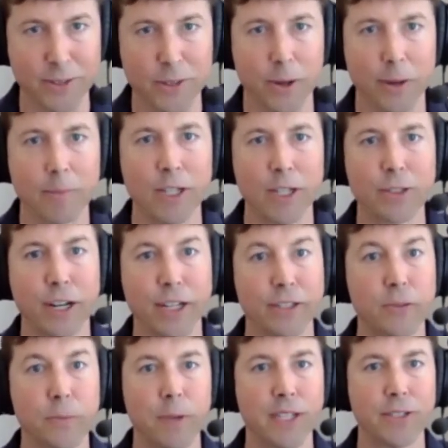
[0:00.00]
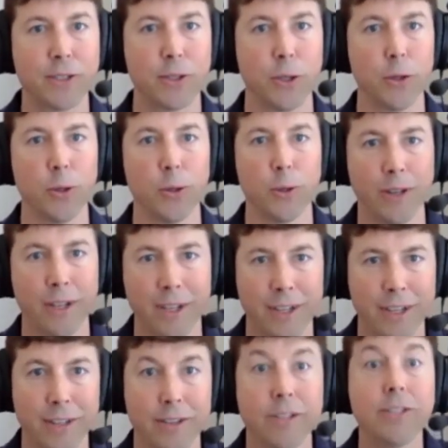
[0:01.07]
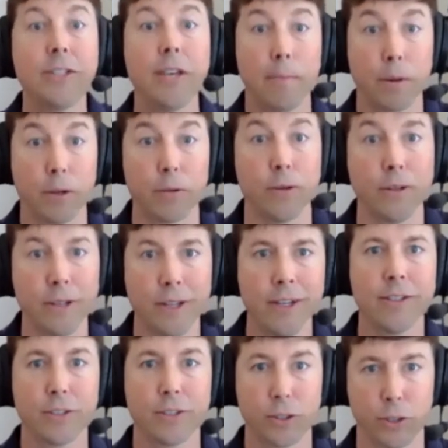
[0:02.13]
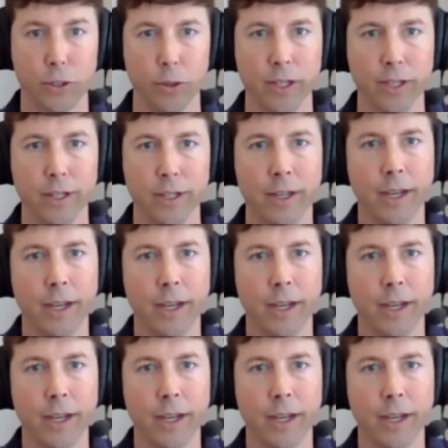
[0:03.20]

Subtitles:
So I'm going to try to speak to the typical student.